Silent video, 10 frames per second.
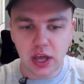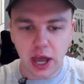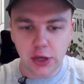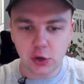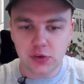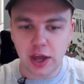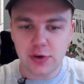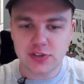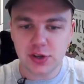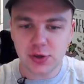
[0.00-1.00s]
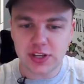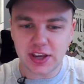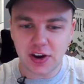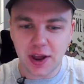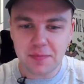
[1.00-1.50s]
a good house in a good
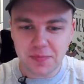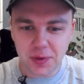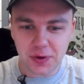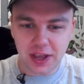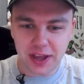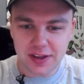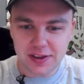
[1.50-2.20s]
area, okay?